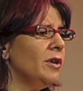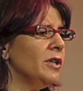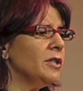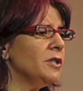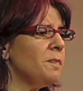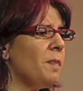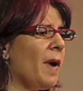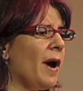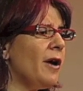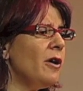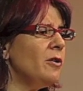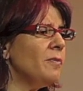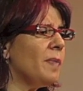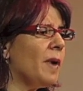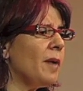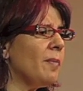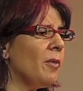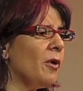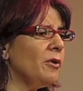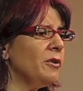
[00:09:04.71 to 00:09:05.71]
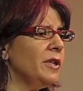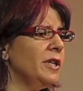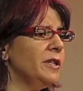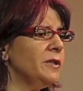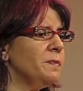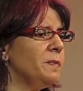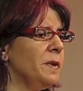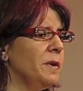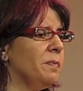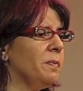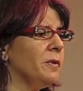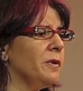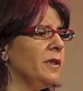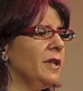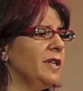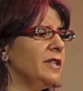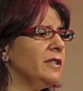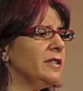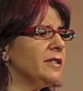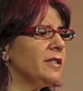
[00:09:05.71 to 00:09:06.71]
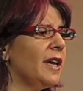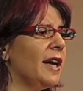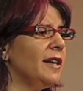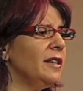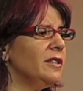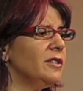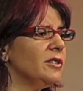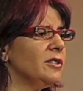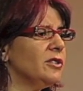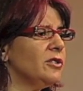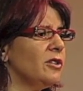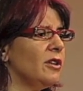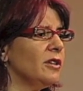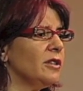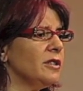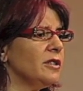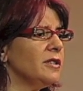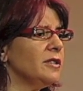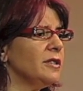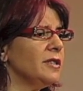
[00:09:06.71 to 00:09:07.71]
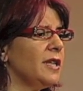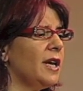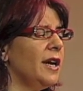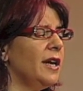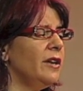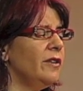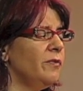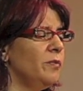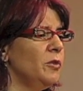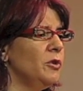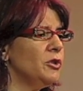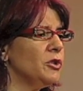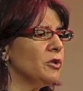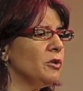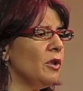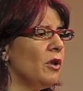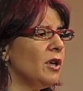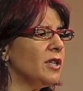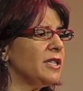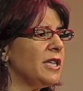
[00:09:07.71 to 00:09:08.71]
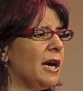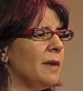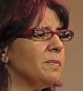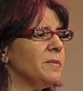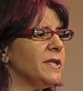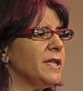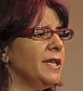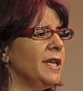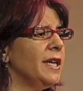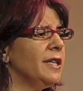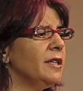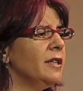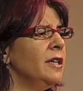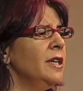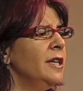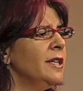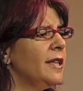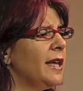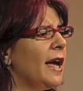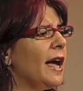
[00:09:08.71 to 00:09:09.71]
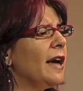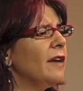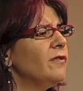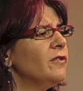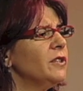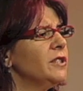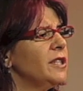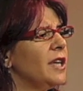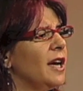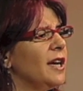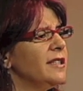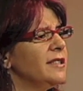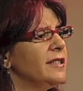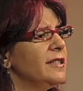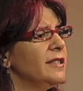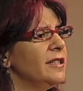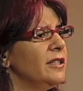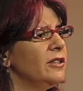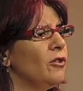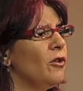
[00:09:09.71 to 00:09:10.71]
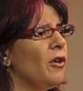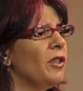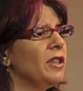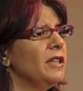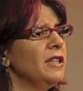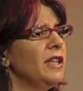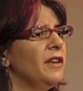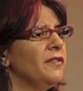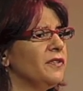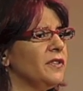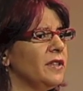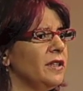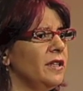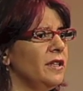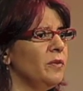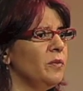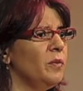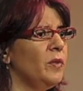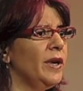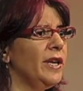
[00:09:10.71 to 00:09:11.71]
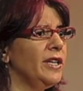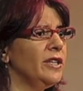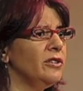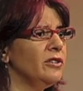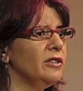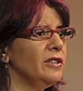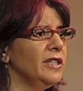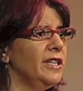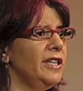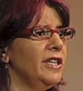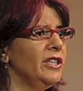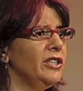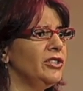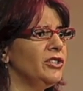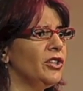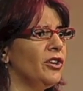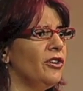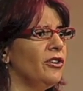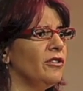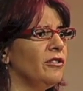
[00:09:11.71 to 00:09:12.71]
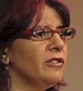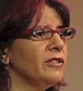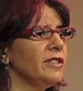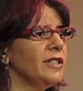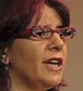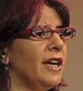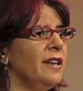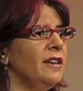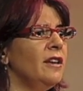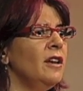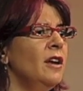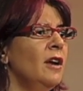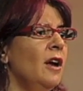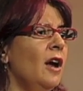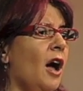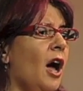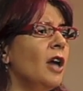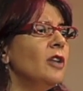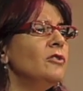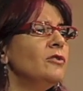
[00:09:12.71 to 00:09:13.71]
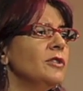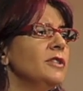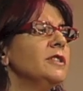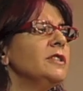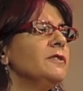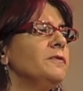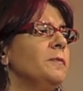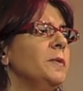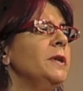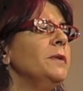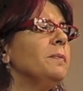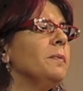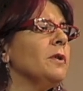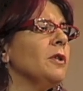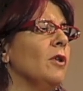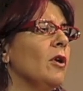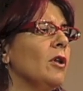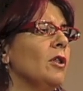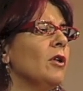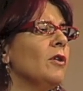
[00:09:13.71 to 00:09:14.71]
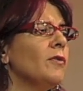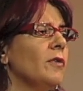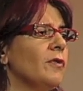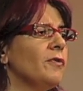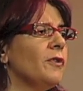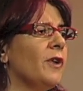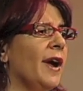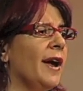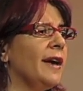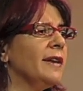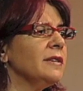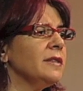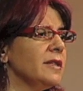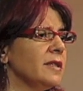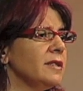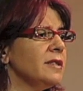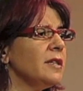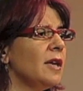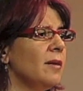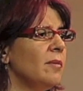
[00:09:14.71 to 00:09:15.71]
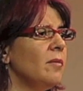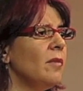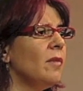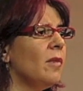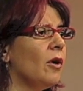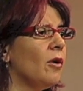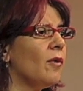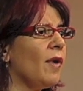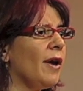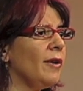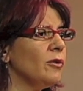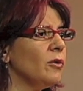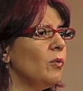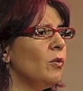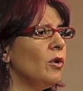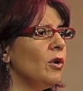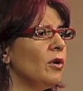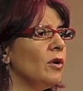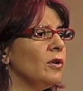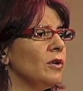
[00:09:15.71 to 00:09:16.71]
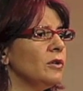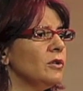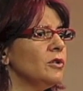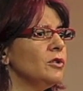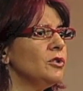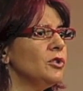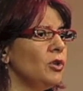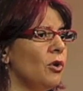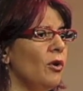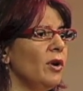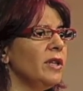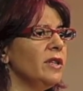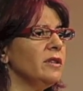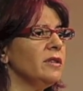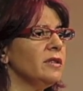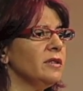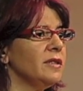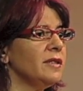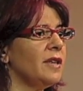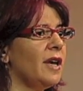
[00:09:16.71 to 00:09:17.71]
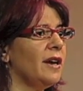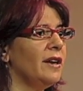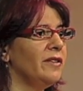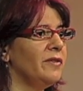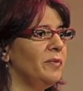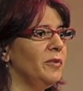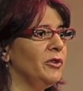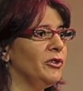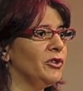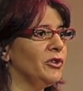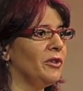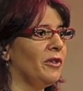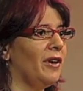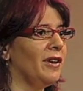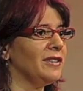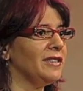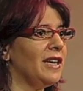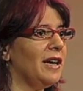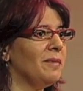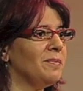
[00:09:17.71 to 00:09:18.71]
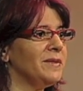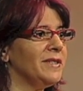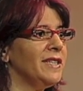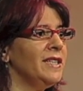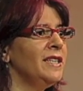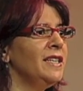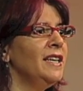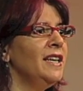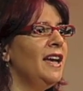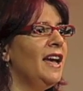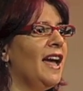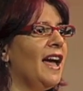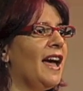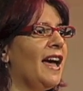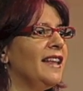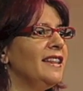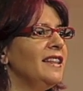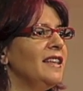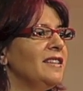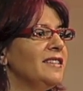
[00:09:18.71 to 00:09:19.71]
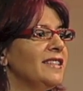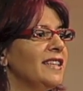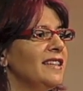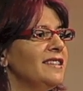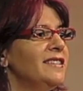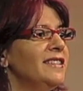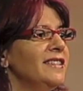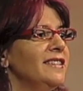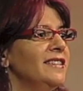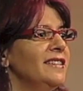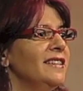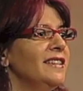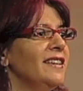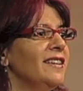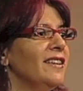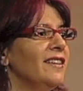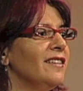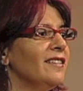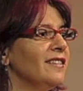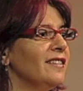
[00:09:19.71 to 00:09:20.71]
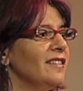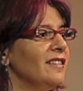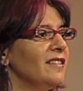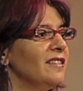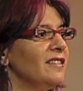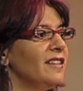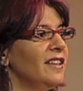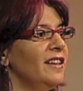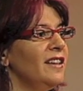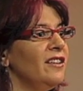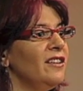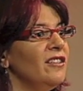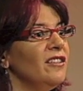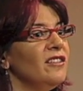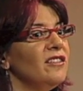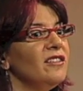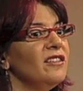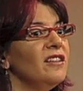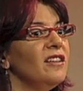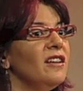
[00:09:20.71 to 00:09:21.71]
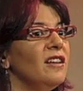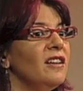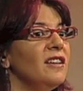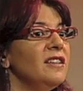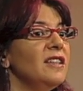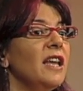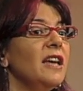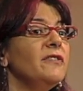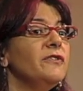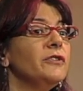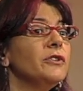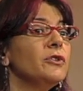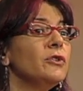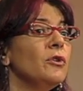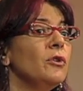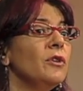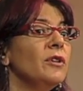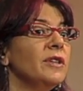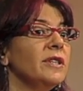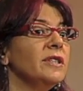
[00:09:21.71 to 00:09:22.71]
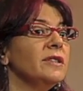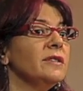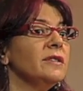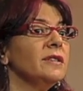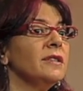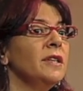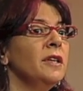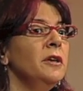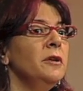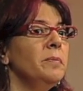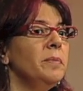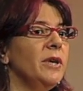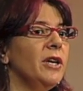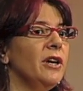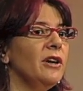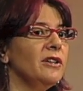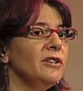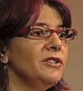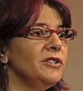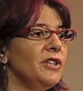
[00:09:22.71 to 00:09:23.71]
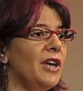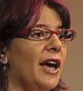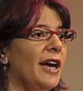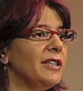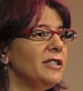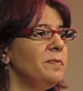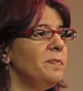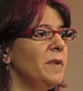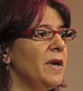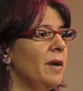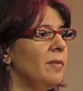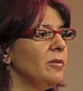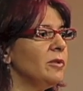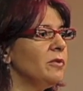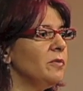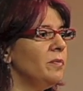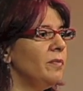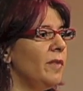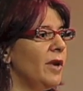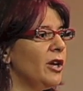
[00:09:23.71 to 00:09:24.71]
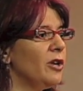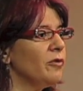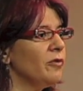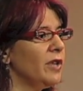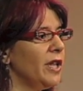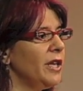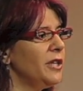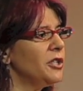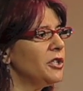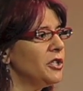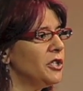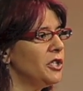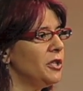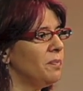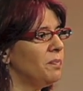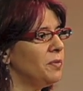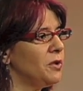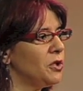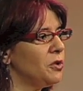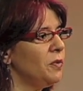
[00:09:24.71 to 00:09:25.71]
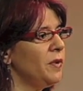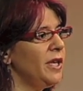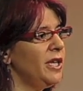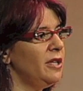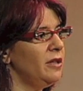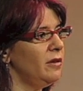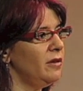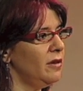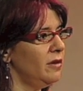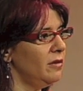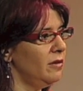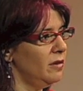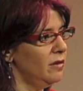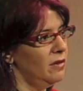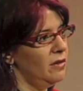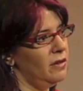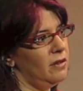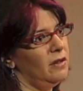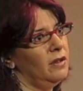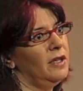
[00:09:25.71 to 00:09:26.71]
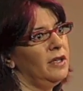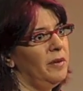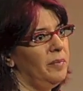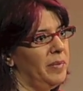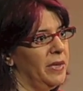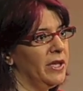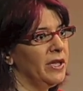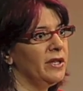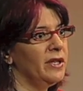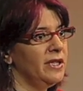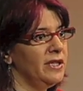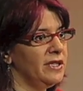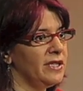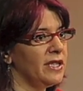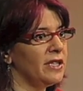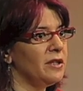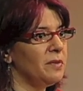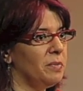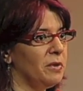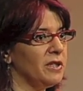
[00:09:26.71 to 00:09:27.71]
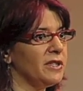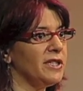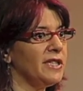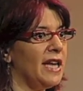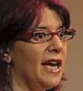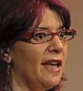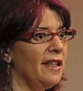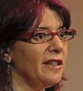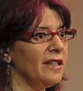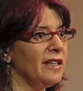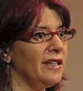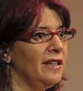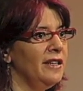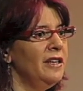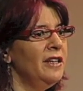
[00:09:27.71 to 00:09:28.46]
inspired by both these people, they decided to start the Society of Mutual Autopsy, and they advertised in it in all the left-wing leaning journals. And hundreds of people all over France and some around the world joined the Society of Mutual Autopsy, and they sent in their, their uh, life stories because you had to be able to make a relationship between the abilities and the personality.